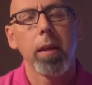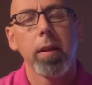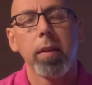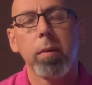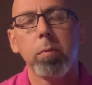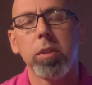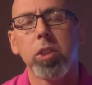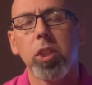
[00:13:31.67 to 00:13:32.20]

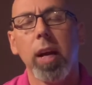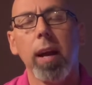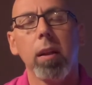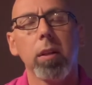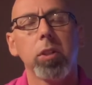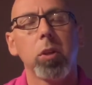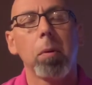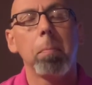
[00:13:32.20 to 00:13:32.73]
that would
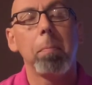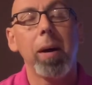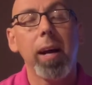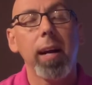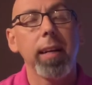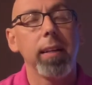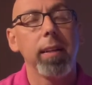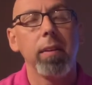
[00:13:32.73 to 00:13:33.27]
challenge our
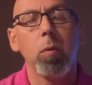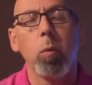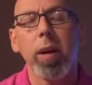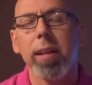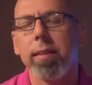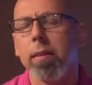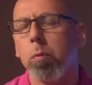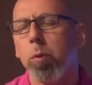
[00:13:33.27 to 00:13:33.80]
mind in the
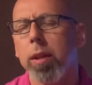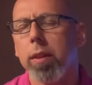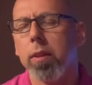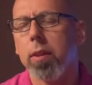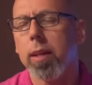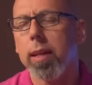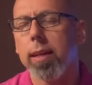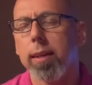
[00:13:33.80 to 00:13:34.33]
way that we
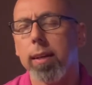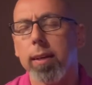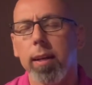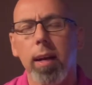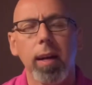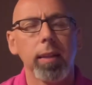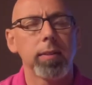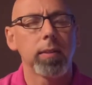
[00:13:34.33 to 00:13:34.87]
think
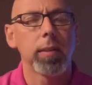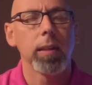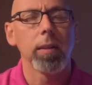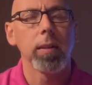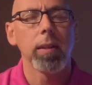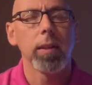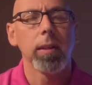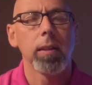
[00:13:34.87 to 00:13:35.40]
constantly.